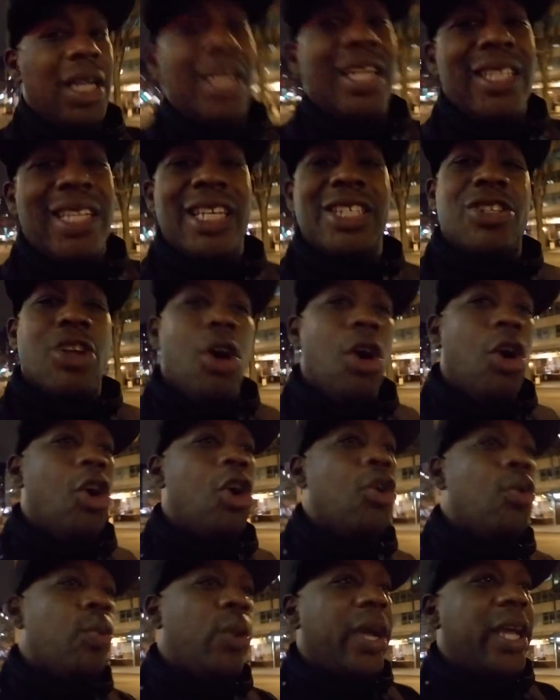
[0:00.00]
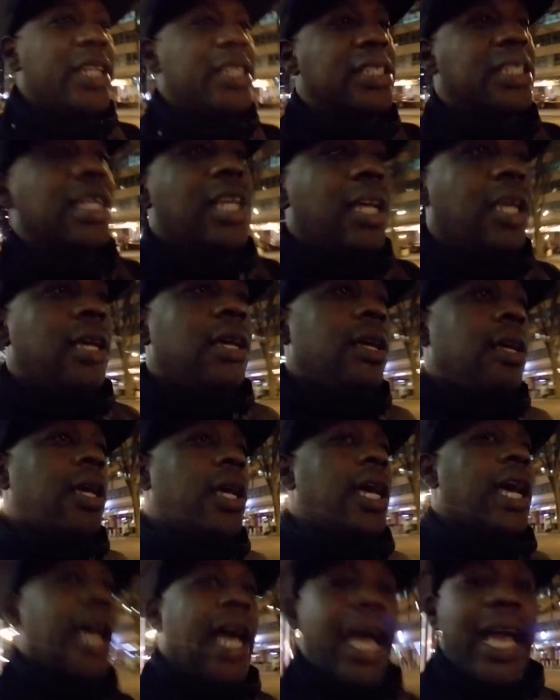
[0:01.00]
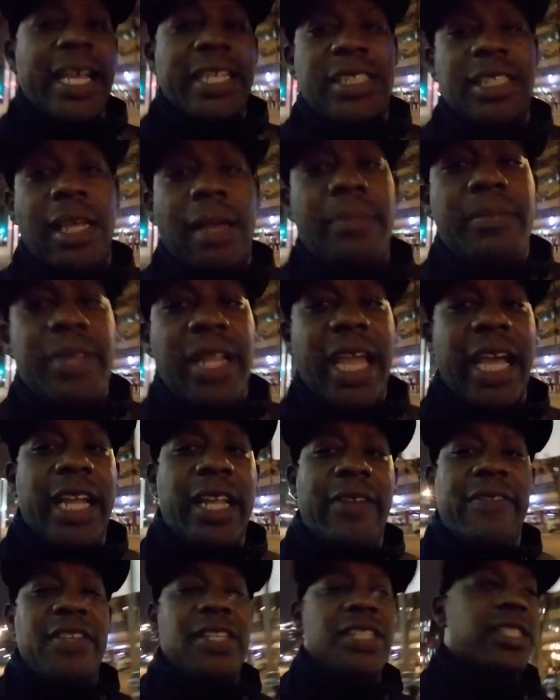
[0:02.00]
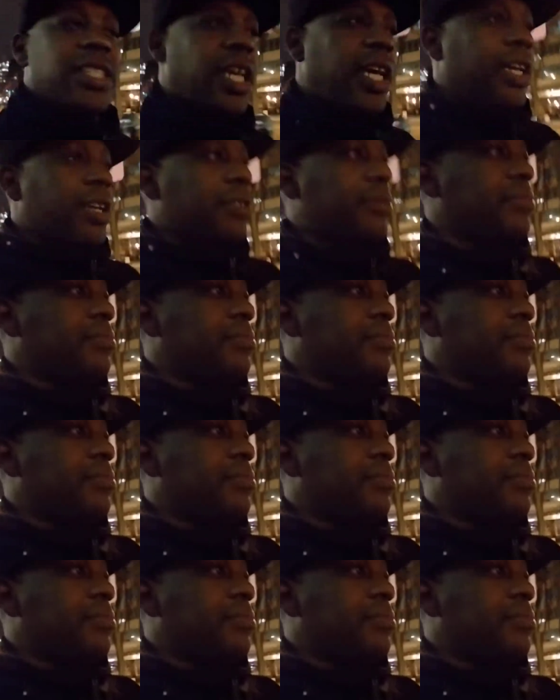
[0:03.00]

that's always has something negative to say.